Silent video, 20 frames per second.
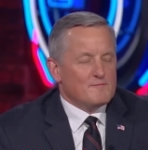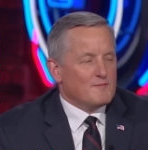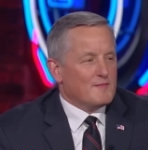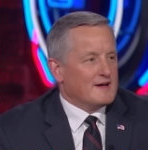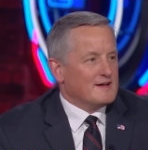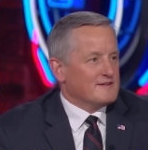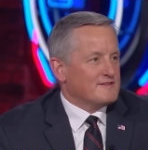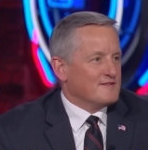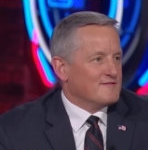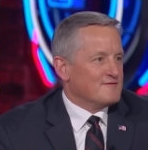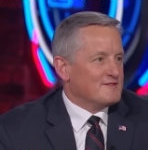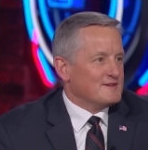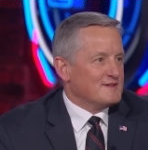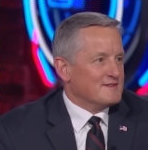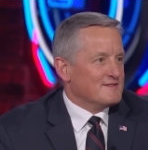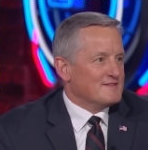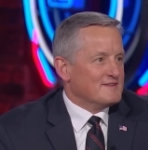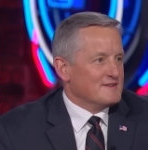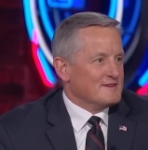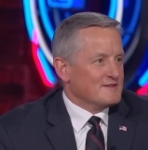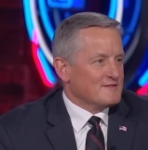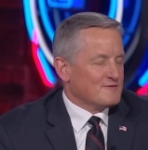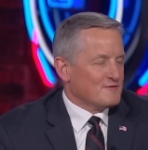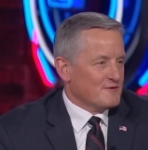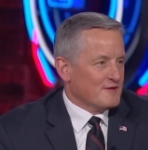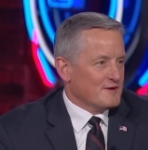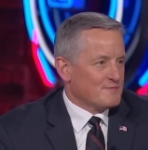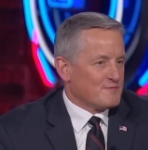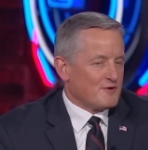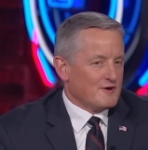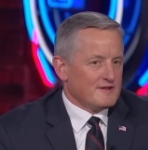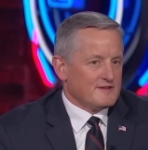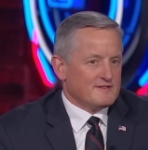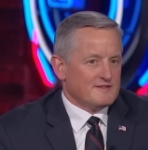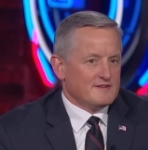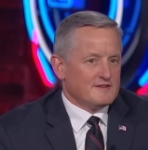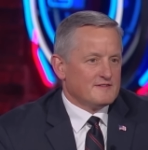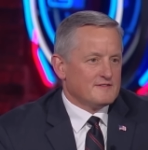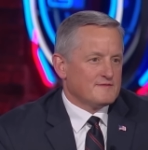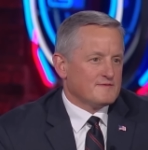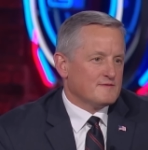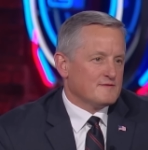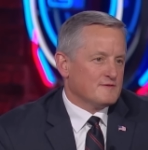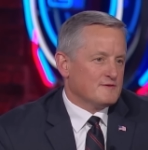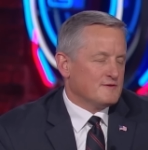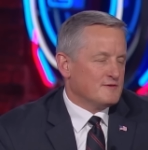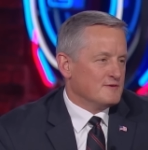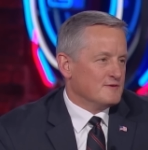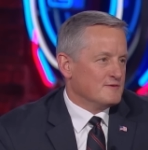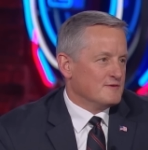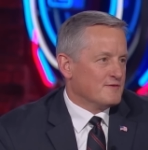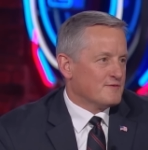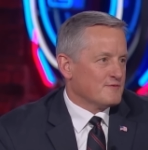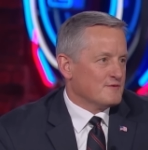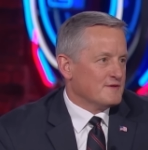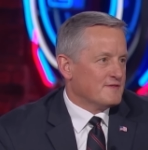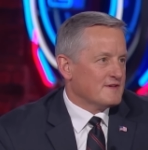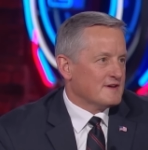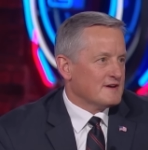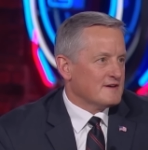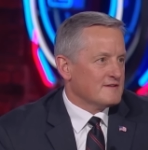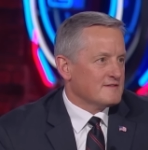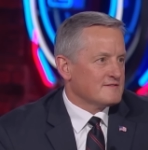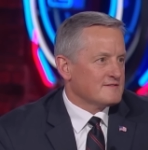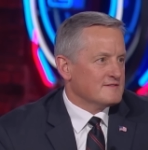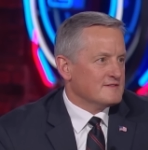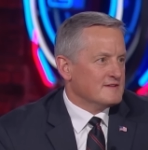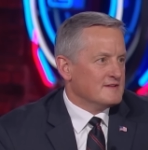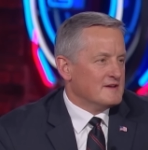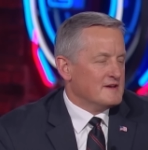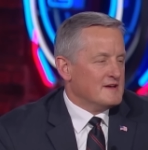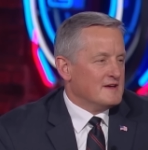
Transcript: massive tent cities where they process 2,000 to 3,000